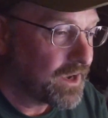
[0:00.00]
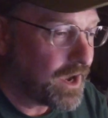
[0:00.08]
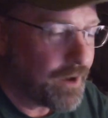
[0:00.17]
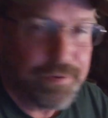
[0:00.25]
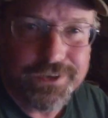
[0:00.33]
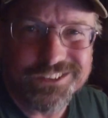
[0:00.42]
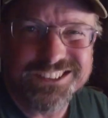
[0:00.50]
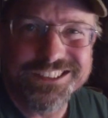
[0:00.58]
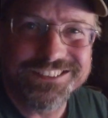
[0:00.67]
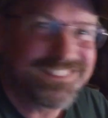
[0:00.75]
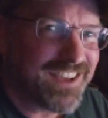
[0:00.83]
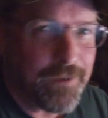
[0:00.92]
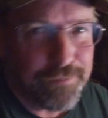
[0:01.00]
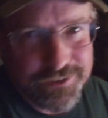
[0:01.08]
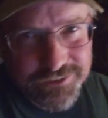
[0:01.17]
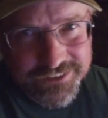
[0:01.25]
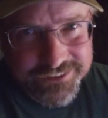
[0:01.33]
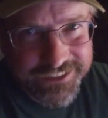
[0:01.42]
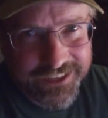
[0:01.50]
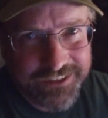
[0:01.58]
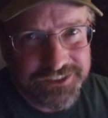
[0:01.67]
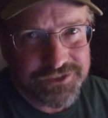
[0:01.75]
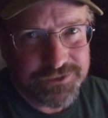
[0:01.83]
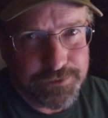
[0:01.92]
I'll put a link down in
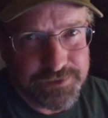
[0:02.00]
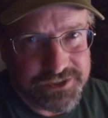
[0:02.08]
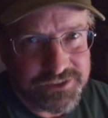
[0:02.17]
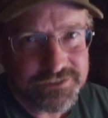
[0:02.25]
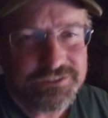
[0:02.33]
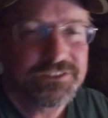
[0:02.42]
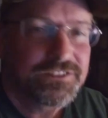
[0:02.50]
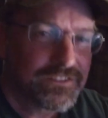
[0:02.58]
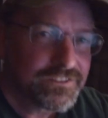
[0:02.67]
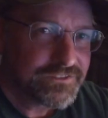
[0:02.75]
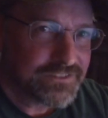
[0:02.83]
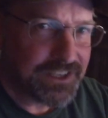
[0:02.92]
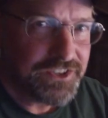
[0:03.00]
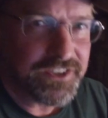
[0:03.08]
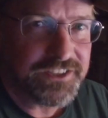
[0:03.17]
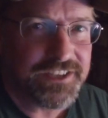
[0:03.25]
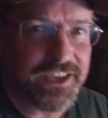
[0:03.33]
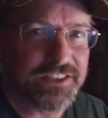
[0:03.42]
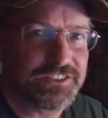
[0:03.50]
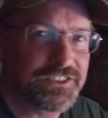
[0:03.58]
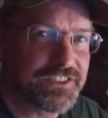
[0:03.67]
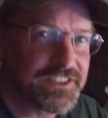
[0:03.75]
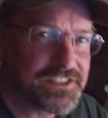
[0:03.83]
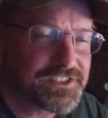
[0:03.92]
the description and you can take a
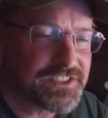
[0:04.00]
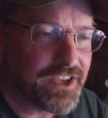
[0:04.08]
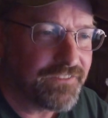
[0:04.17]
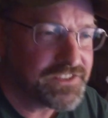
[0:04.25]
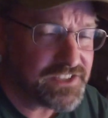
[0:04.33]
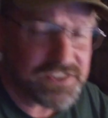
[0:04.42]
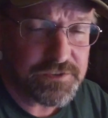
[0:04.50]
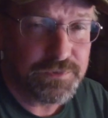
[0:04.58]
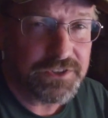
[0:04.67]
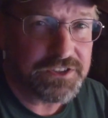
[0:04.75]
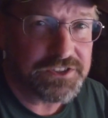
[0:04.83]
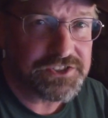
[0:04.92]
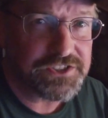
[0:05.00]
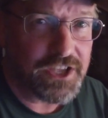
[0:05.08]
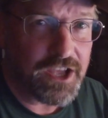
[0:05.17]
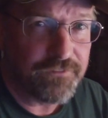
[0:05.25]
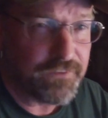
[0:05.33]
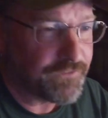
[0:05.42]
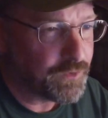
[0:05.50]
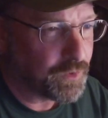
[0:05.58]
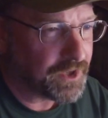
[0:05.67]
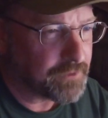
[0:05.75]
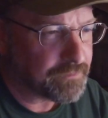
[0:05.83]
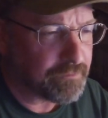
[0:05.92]
look at his stuff. He's got some really good stuff if you
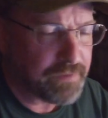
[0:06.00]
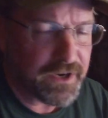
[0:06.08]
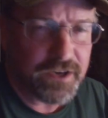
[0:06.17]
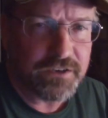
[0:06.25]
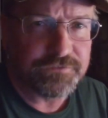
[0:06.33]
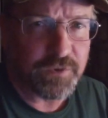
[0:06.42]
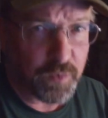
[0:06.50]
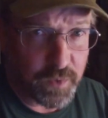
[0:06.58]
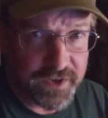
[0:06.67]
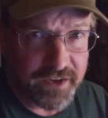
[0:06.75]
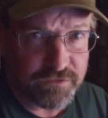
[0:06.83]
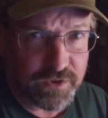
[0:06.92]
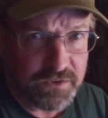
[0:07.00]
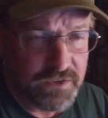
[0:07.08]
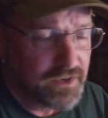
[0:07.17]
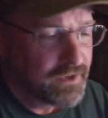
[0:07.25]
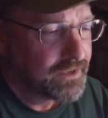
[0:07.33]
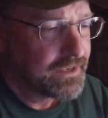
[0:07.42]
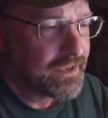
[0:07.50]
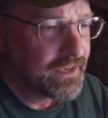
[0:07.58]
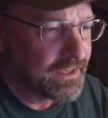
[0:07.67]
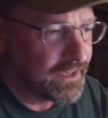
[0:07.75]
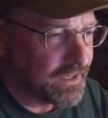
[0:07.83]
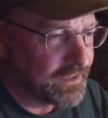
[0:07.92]
want to get prepared for whatever.
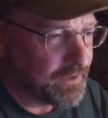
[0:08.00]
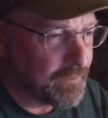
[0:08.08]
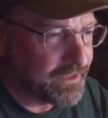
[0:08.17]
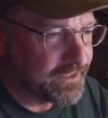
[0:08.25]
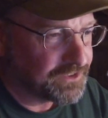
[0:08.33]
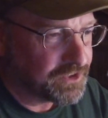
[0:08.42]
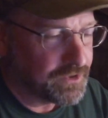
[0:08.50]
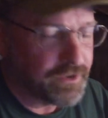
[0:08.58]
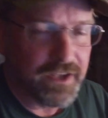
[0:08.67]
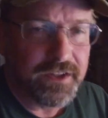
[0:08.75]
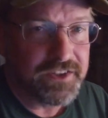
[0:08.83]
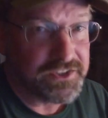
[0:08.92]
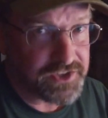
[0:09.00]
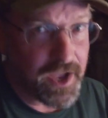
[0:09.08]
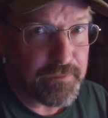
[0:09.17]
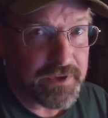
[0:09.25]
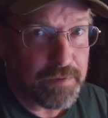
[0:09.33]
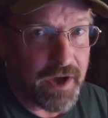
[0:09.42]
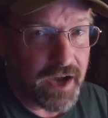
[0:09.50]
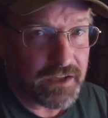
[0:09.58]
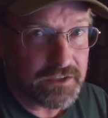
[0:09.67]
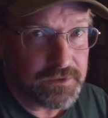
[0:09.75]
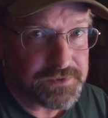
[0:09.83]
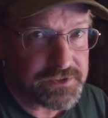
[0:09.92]
I mean, dude, the zombie
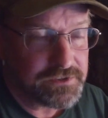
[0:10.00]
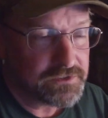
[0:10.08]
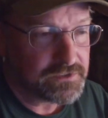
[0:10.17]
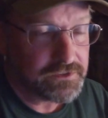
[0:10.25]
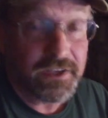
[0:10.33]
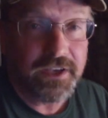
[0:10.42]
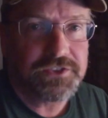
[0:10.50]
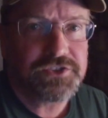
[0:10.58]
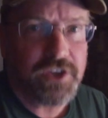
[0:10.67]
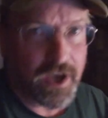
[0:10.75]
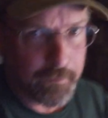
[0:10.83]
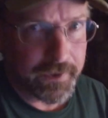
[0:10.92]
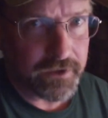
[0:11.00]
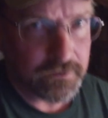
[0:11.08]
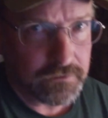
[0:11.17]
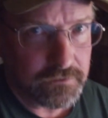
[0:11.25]
apocalypse, it's coming.